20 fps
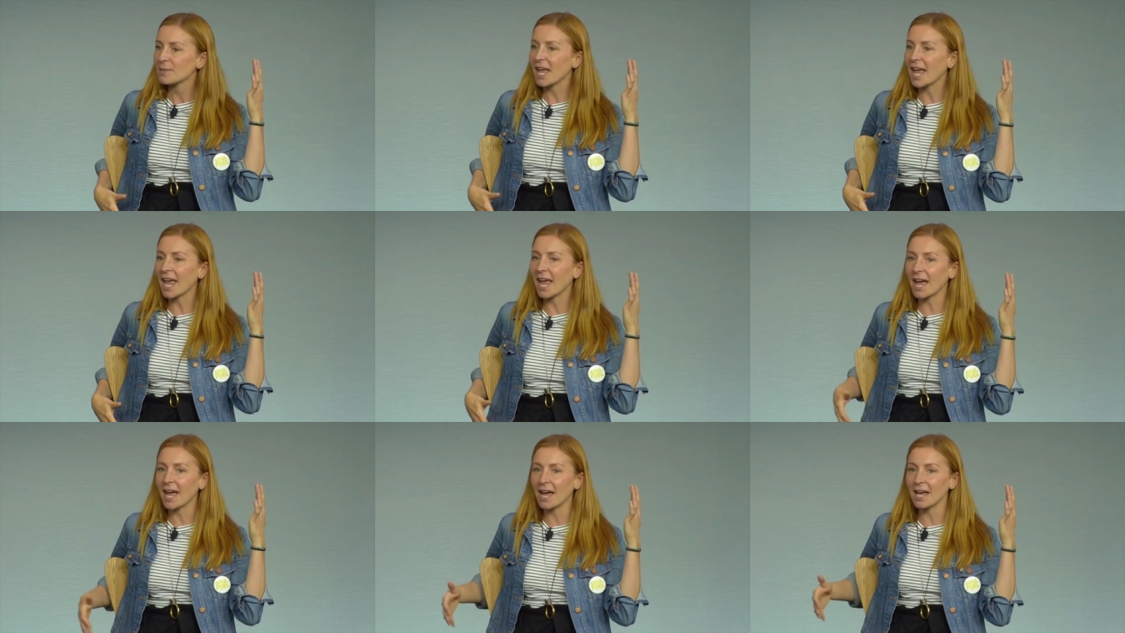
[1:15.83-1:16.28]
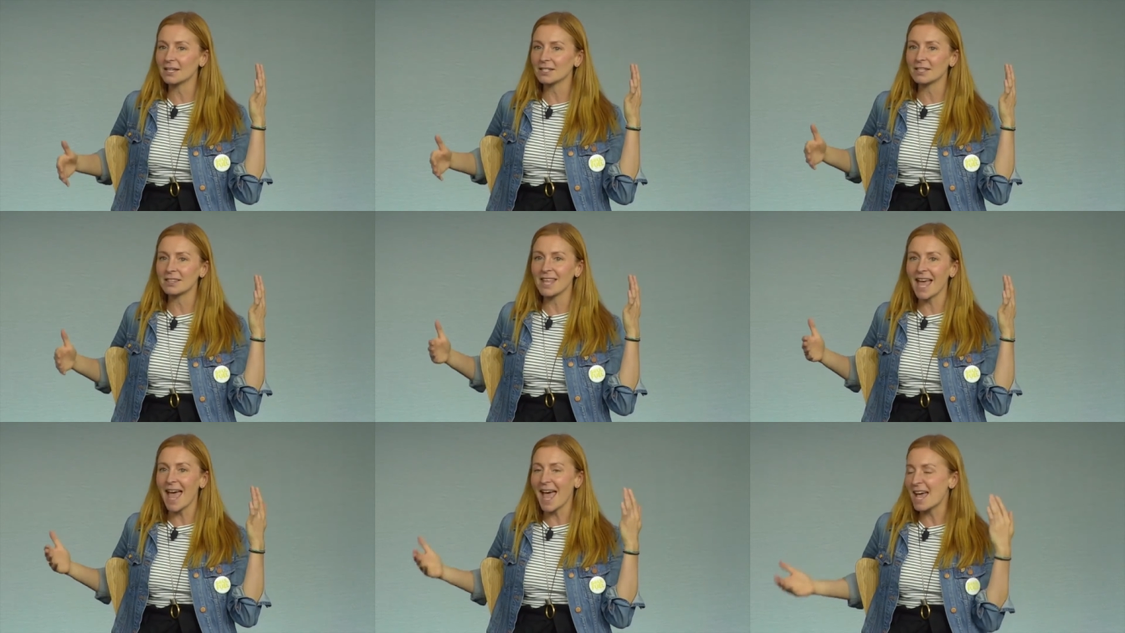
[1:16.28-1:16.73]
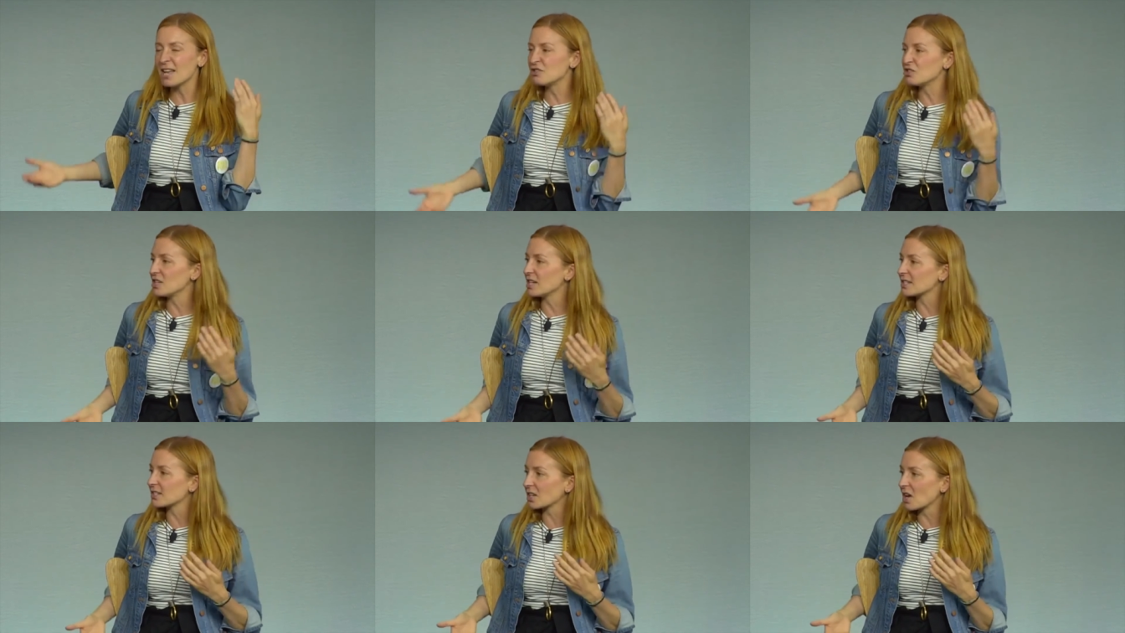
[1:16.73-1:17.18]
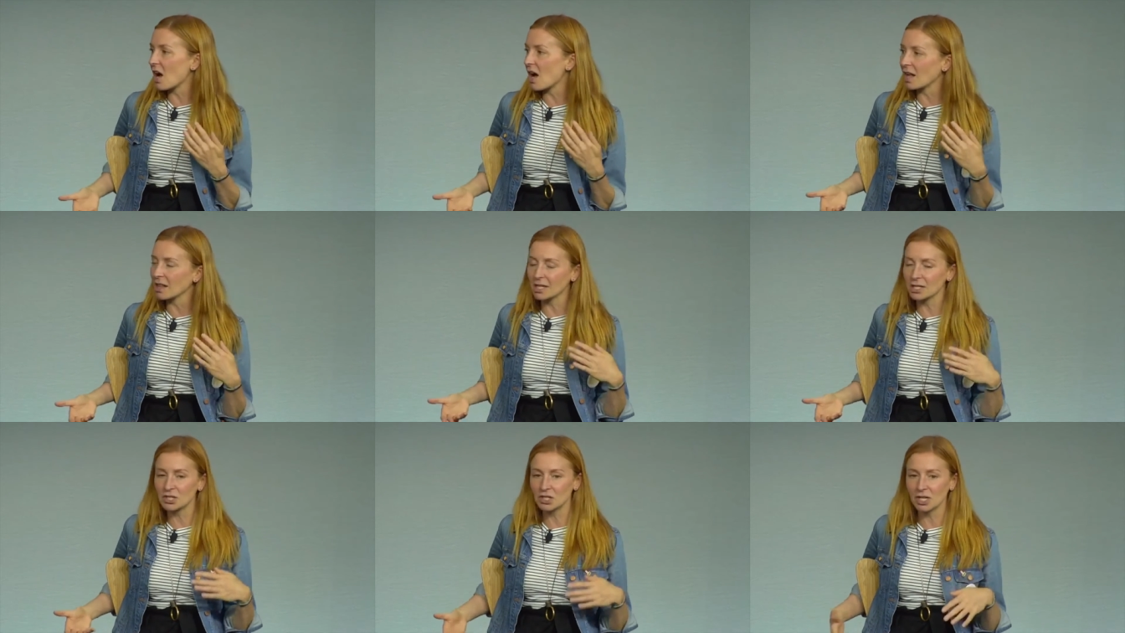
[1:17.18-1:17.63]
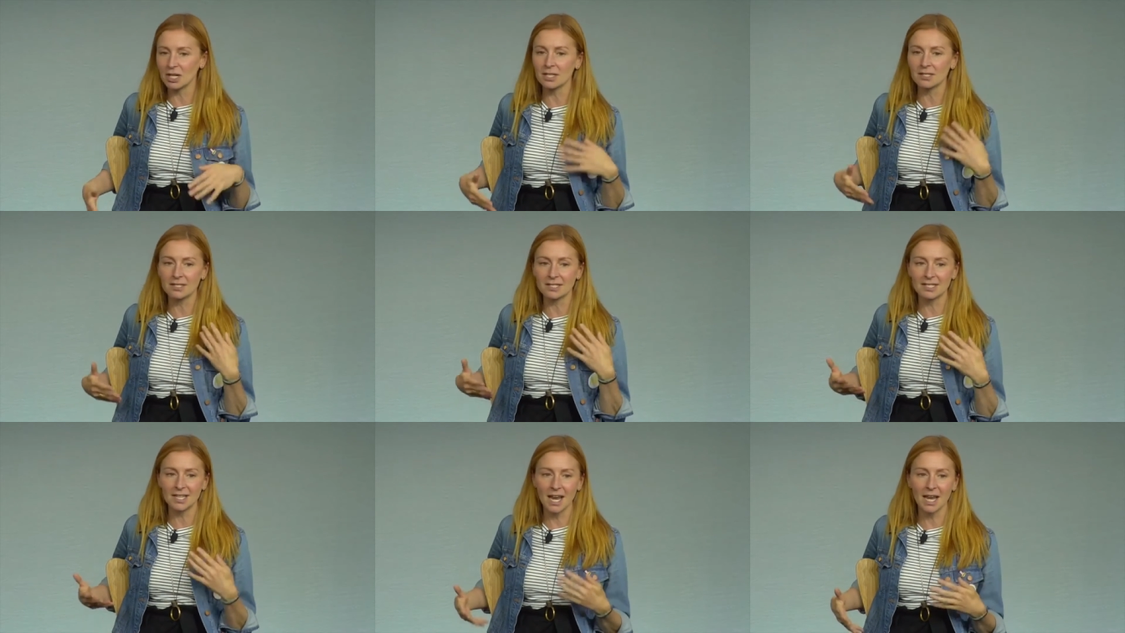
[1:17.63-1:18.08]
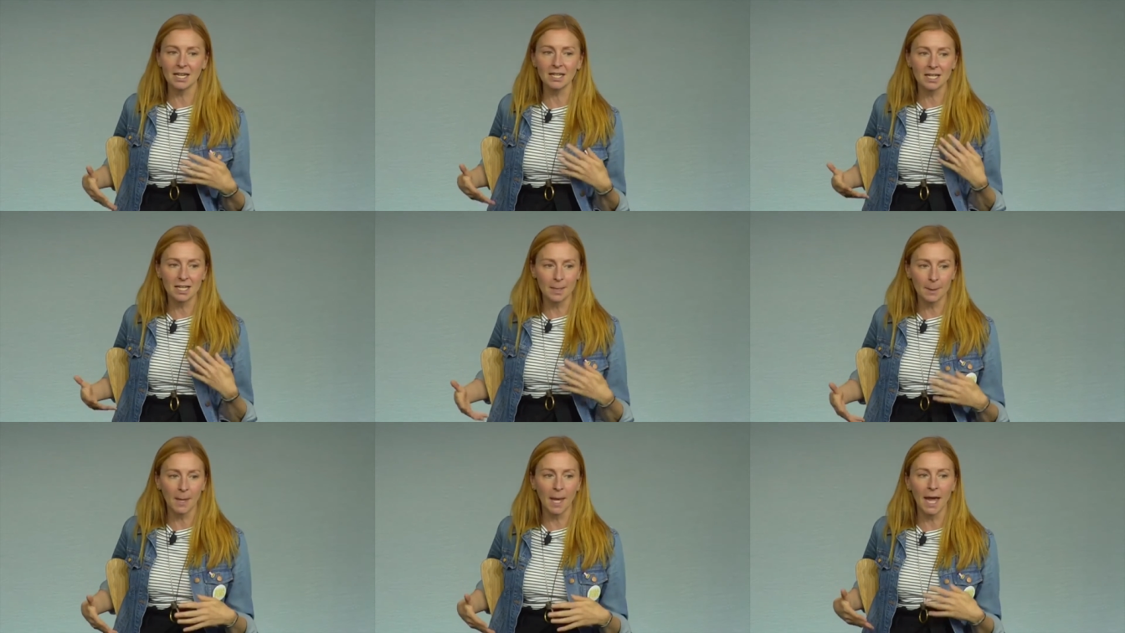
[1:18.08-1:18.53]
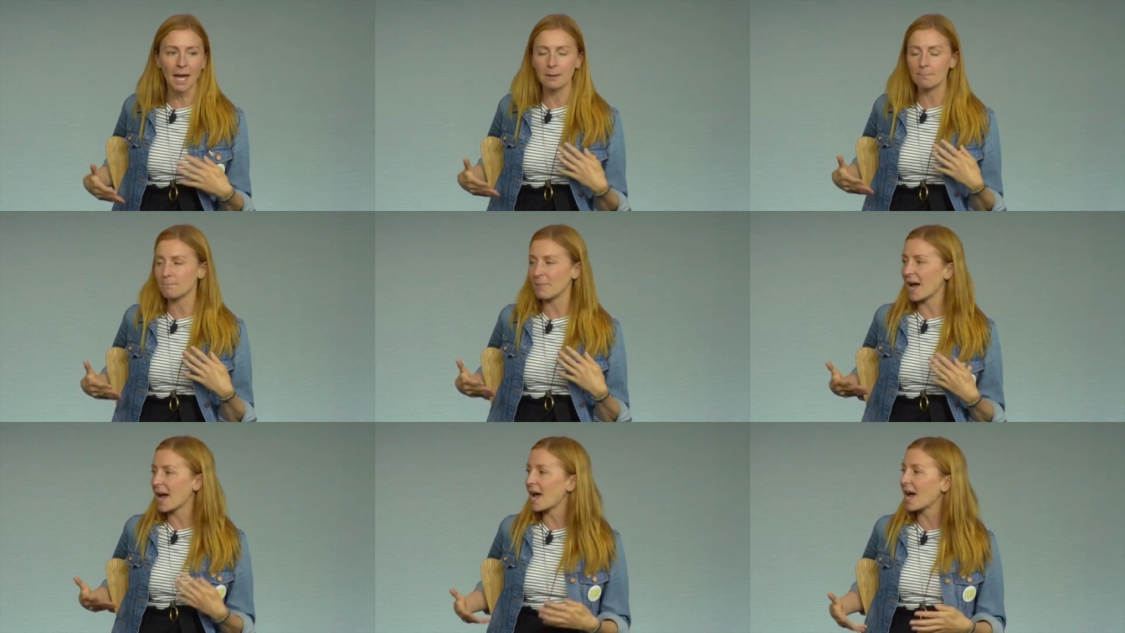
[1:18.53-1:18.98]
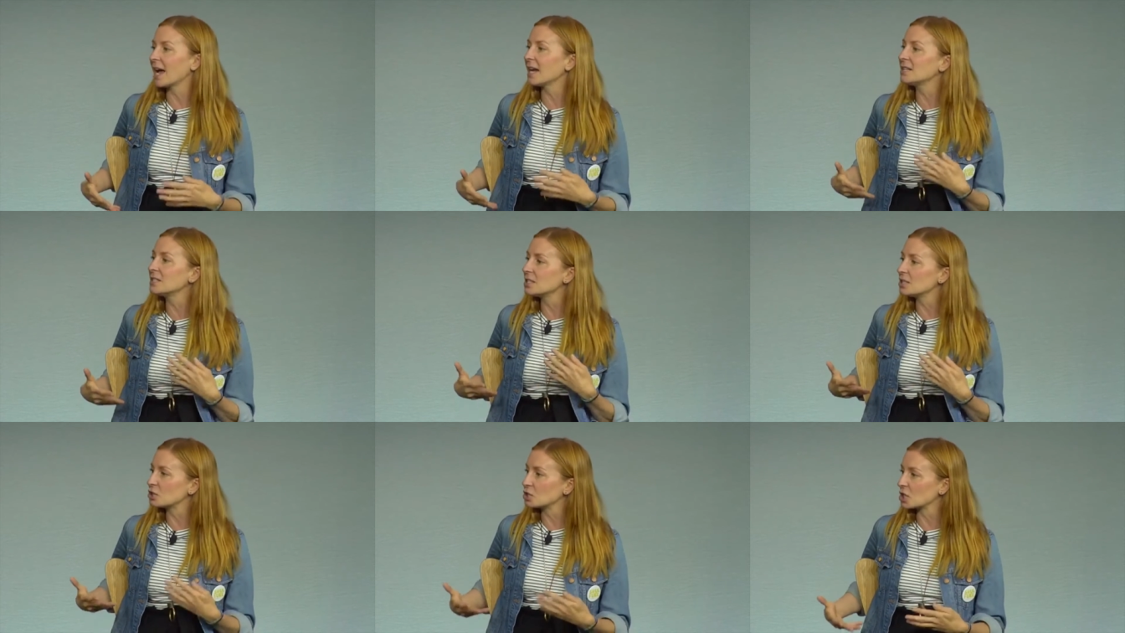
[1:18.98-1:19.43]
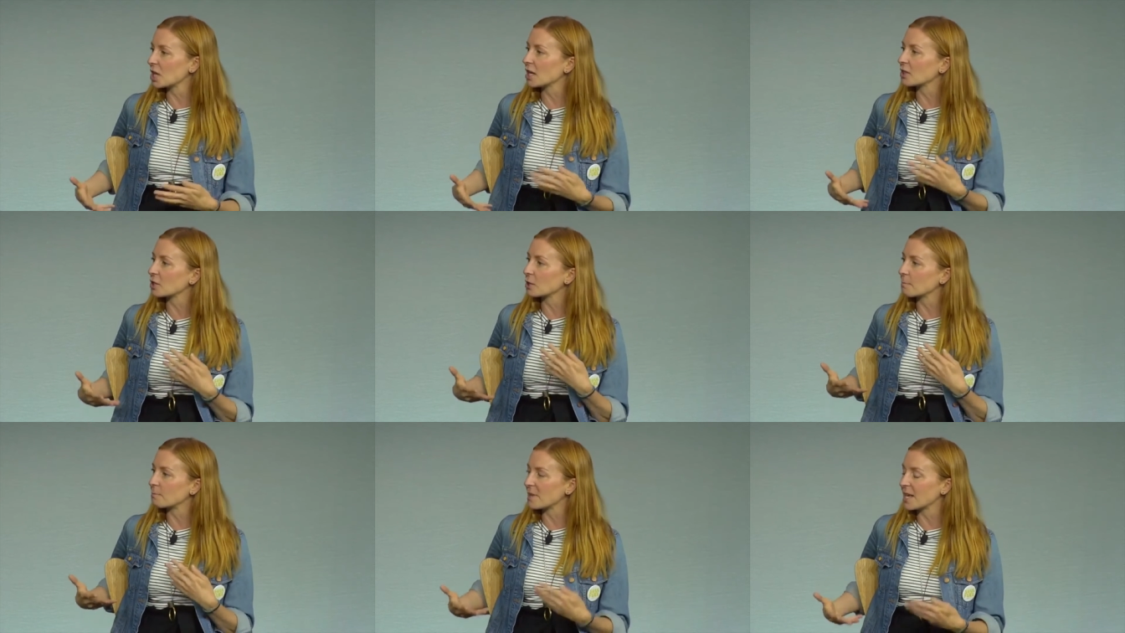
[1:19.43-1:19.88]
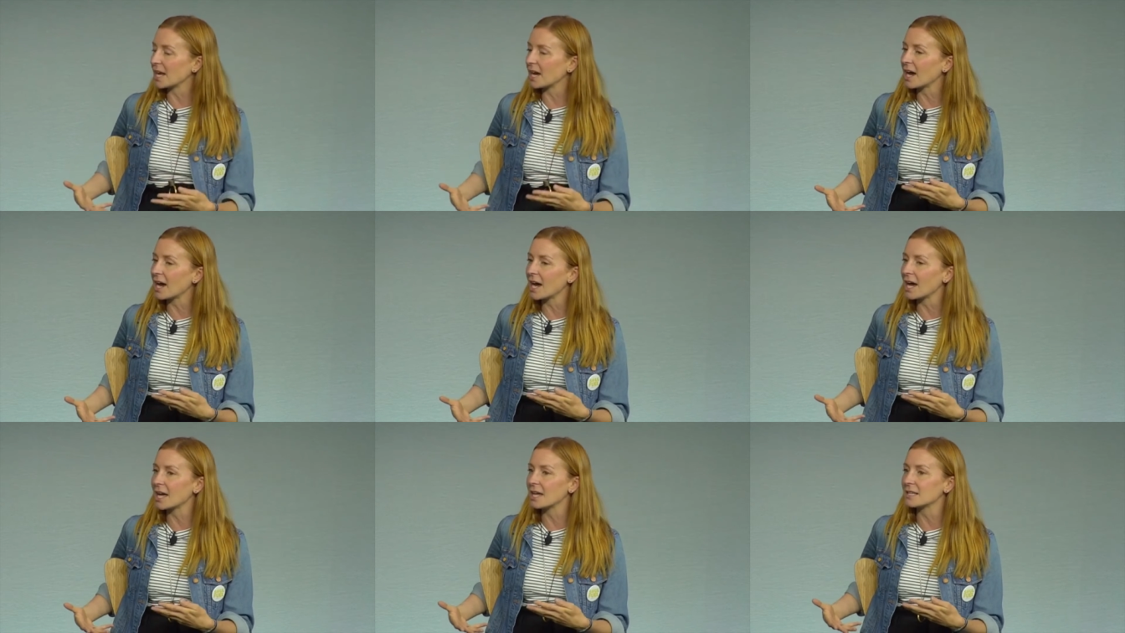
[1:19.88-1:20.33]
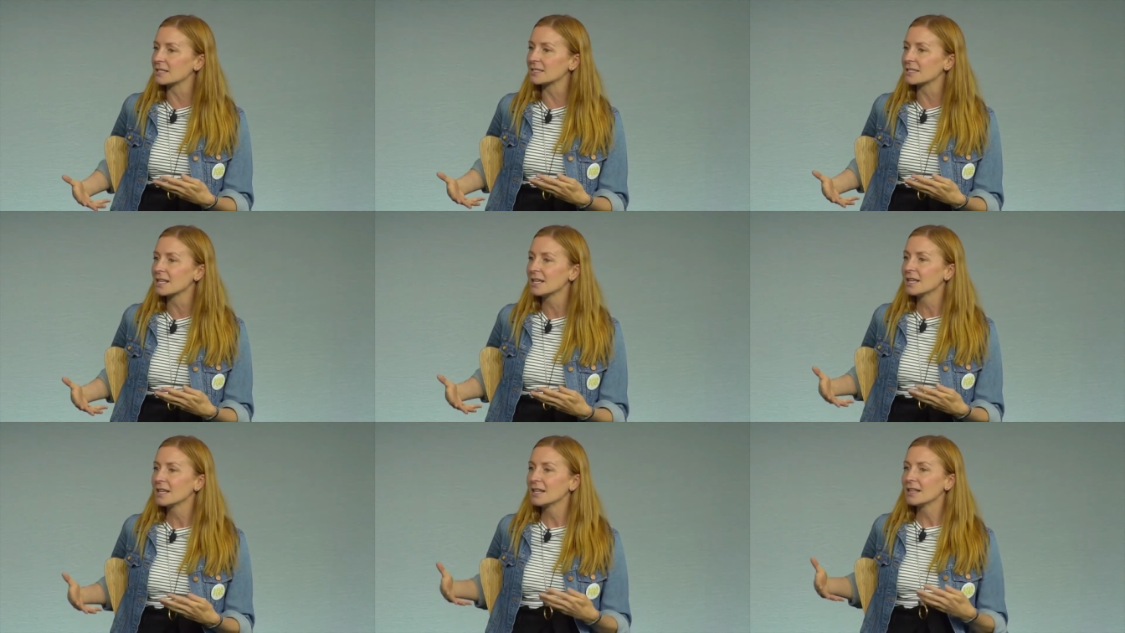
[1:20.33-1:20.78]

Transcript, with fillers: and the edgiest college kids standing in line behind each other because